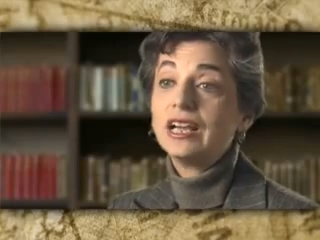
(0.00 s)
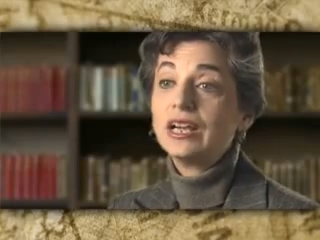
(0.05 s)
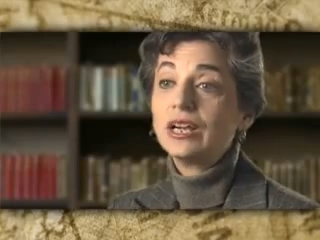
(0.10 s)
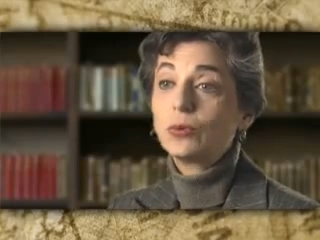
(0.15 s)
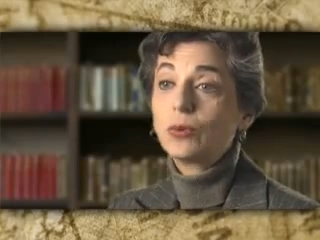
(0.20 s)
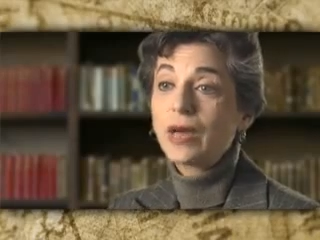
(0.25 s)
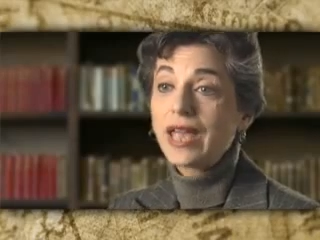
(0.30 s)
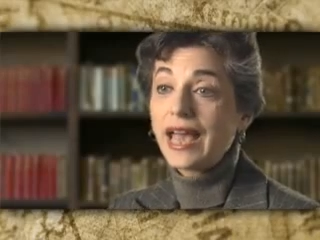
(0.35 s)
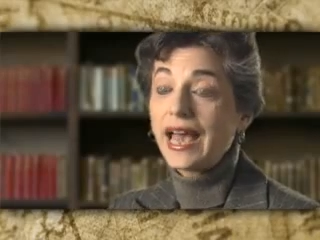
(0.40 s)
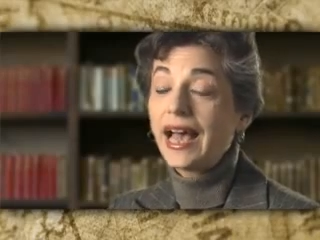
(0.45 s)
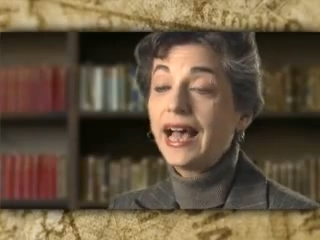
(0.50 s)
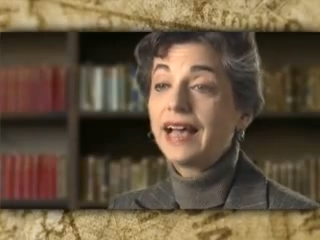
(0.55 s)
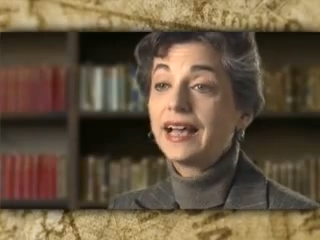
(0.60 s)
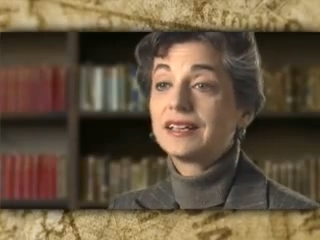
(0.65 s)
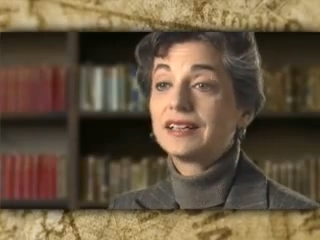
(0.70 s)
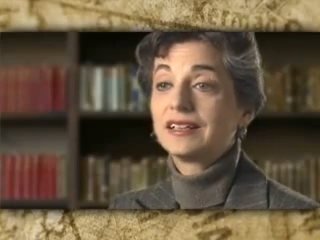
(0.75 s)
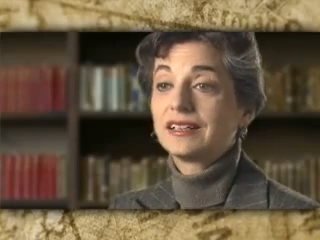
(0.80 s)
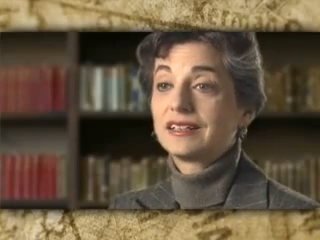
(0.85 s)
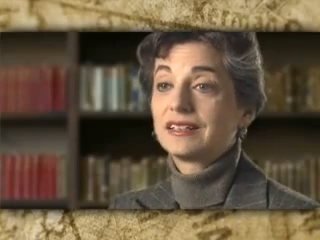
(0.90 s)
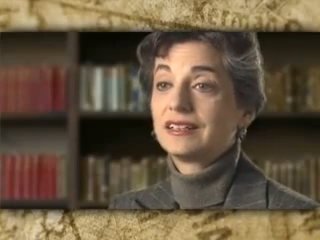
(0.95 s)
we
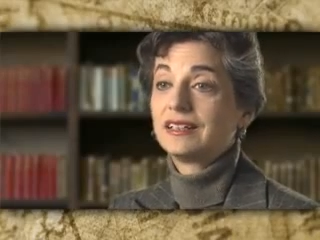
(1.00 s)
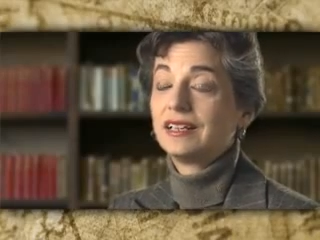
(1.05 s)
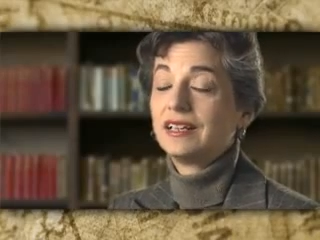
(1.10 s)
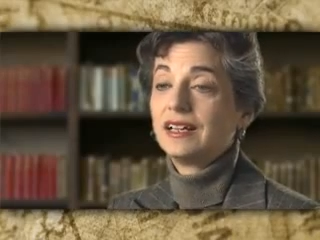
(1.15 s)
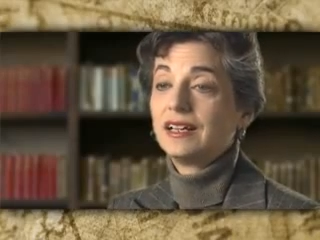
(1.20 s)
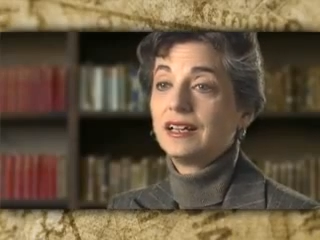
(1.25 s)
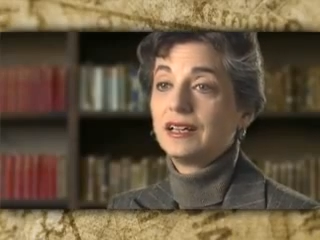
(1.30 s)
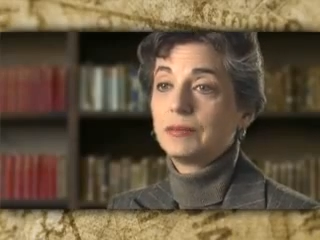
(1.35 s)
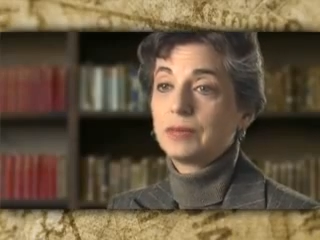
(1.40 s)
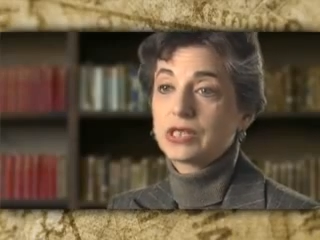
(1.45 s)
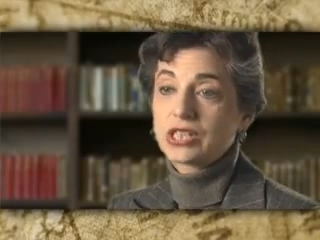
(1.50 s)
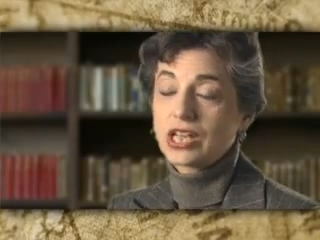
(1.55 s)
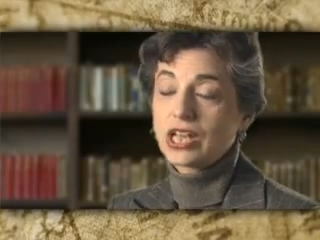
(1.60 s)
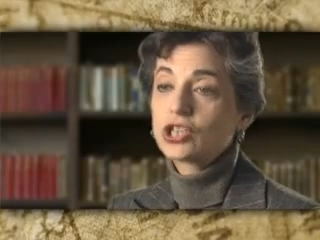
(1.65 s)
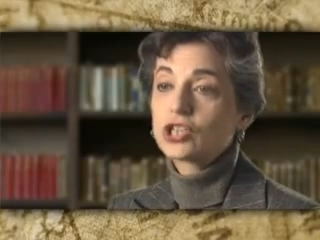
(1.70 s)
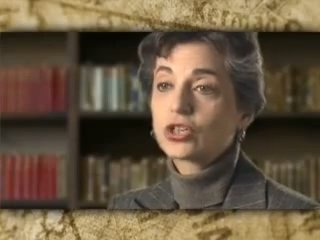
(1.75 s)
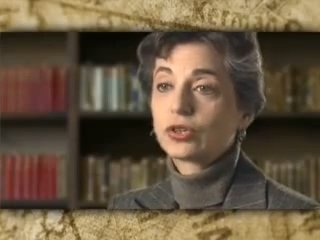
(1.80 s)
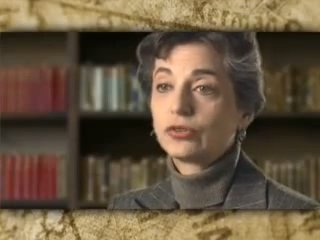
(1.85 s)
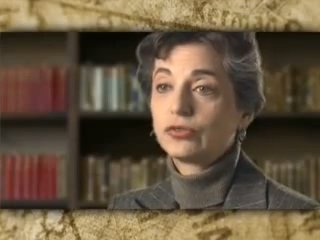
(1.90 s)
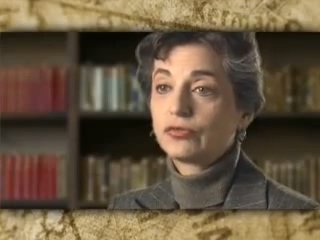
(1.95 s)
had
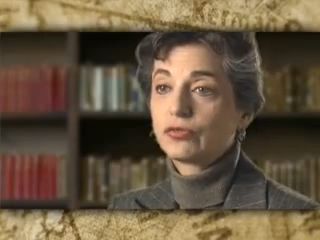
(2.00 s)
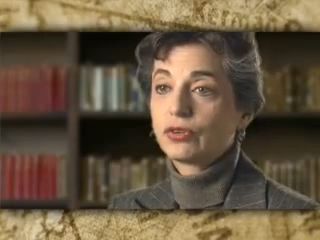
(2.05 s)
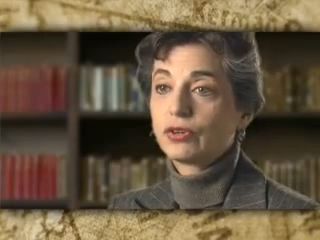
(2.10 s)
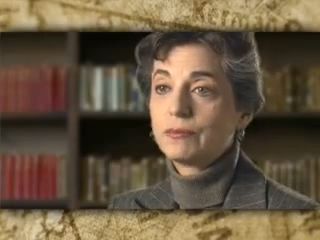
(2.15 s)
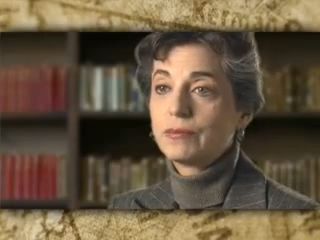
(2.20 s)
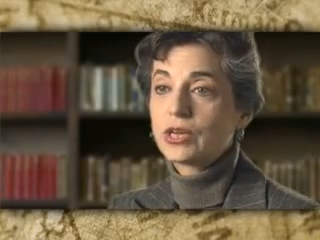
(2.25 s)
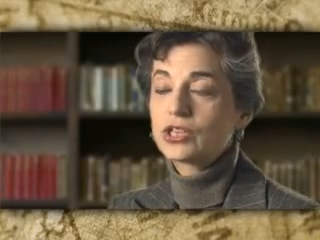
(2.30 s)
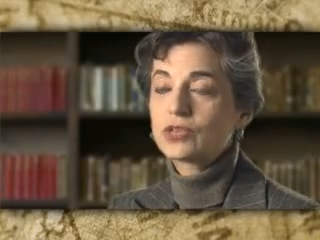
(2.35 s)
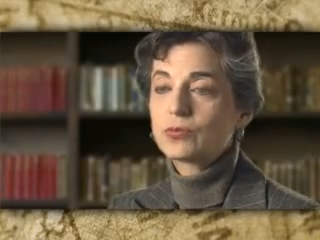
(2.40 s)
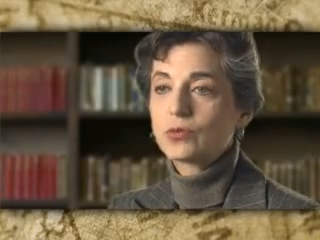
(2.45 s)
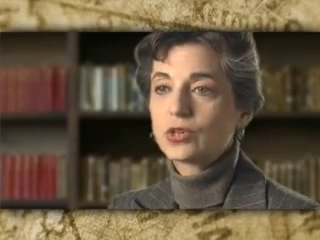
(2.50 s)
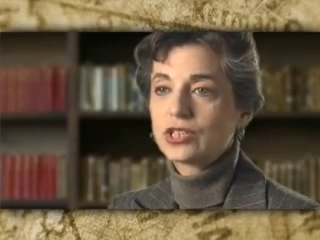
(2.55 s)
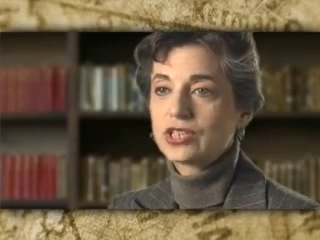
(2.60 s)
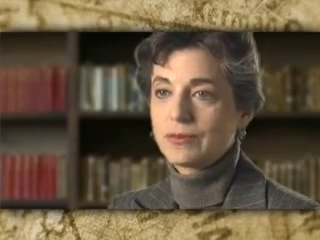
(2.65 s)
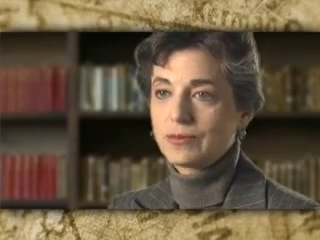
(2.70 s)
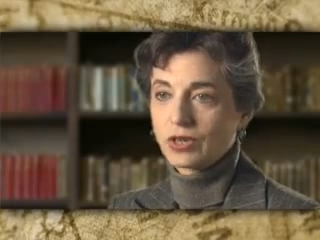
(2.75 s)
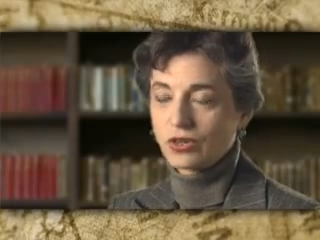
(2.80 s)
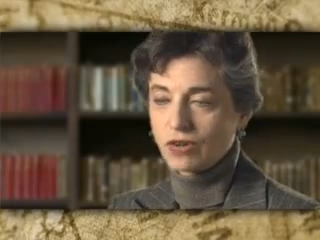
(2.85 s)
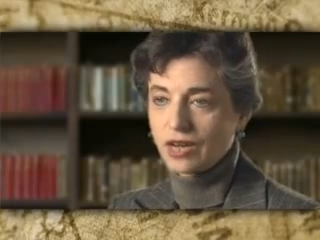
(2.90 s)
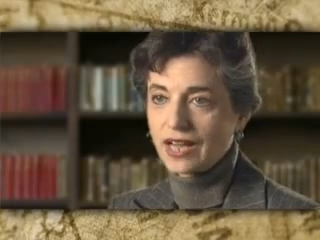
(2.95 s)
potential for a much more
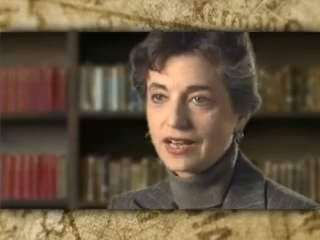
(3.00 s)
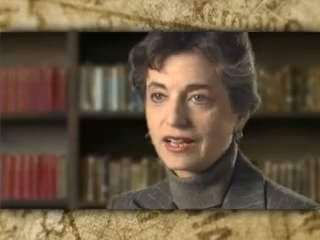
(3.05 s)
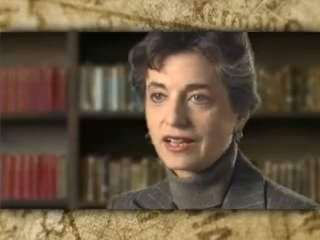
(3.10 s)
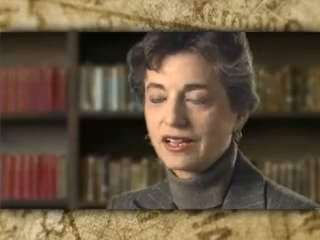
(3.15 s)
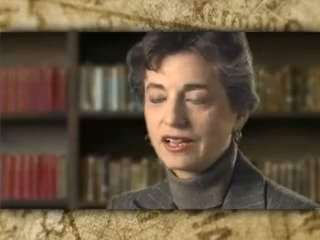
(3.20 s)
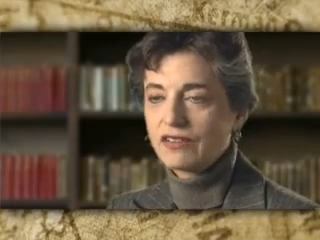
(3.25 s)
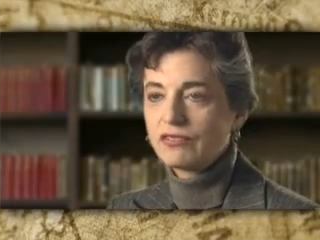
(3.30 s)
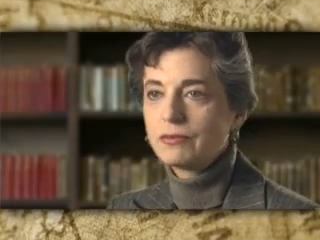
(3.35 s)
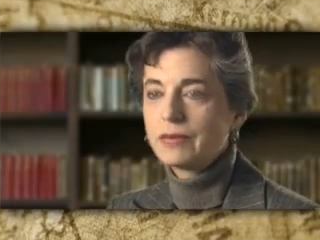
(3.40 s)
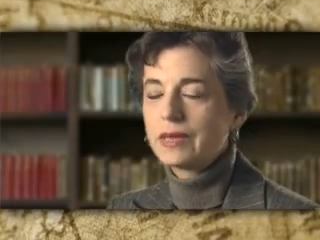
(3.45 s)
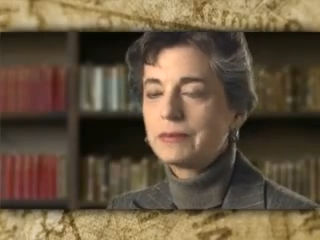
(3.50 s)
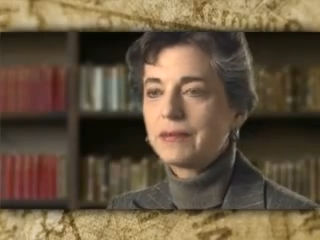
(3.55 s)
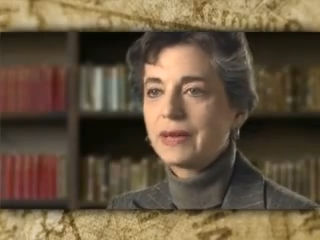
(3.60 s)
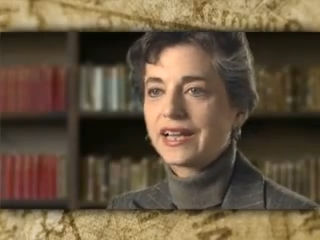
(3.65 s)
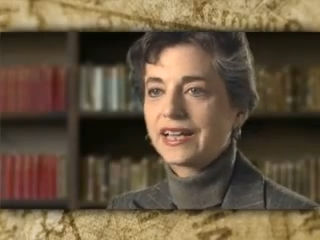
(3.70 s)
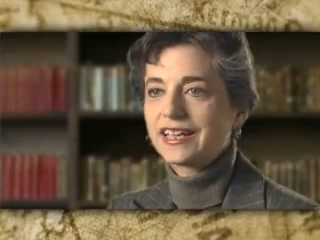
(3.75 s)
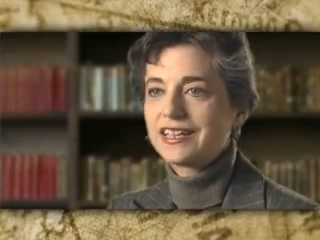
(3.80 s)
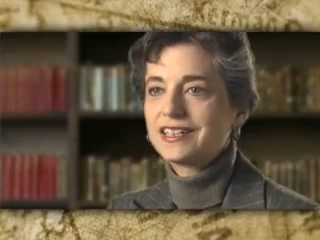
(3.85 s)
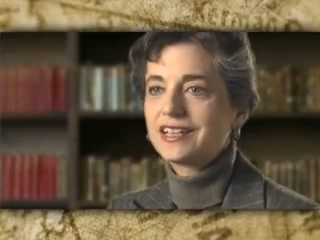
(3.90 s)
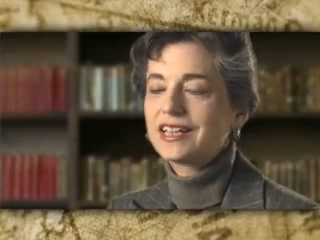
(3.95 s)
democratic government
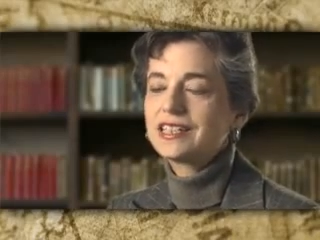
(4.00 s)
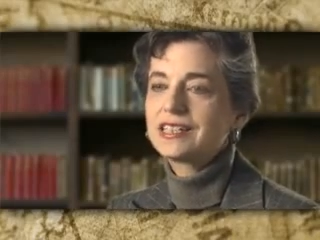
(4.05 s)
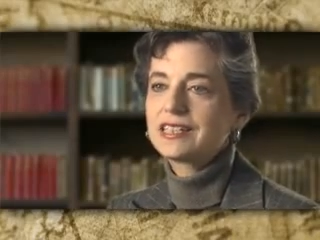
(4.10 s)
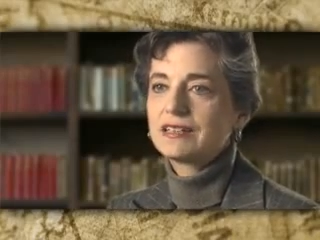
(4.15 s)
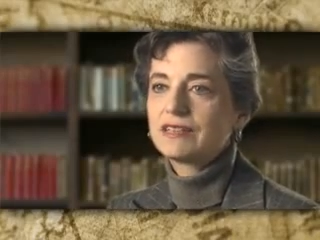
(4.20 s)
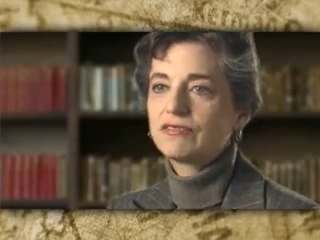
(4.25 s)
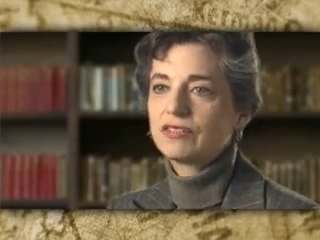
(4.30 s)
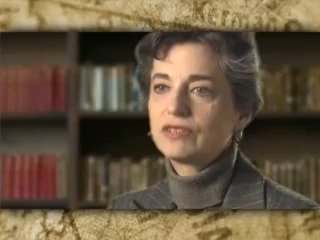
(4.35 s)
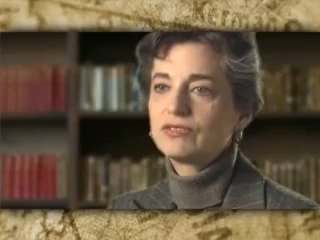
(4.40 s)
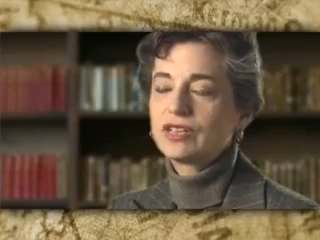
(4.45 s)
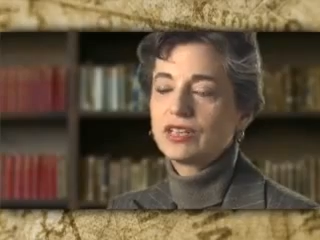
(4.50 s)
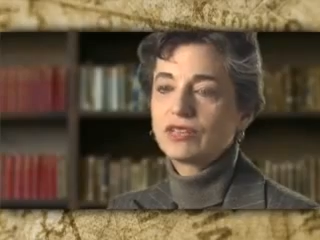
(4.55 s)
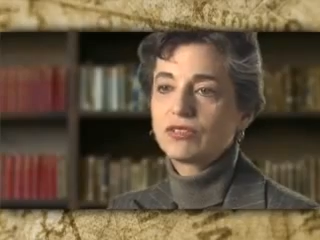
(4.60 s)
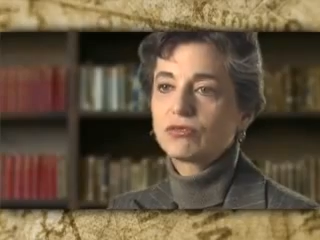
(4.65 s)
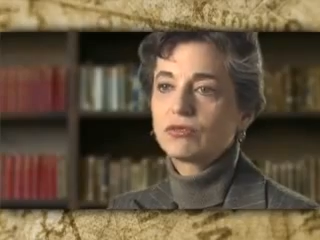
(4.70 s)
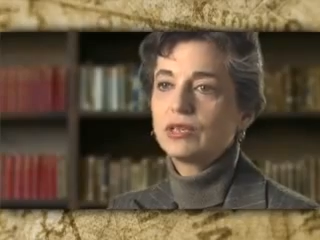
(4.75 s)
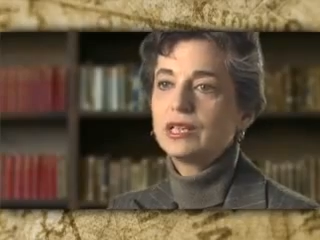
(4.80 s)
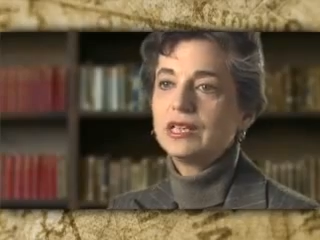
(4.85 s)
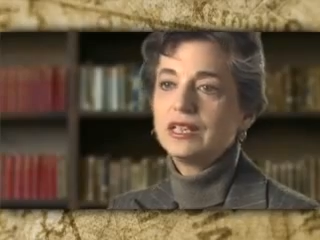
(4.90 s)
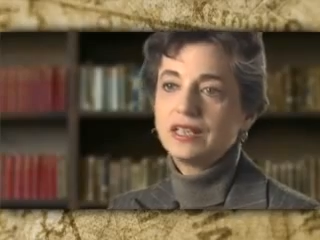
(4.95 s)
back in
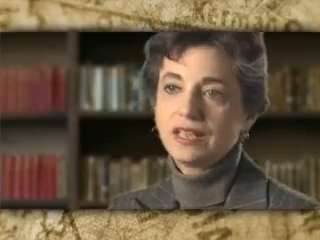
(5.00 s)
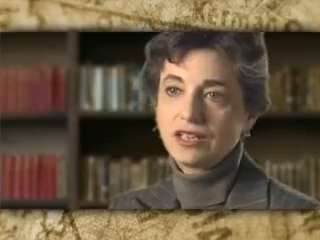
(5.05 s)
1953,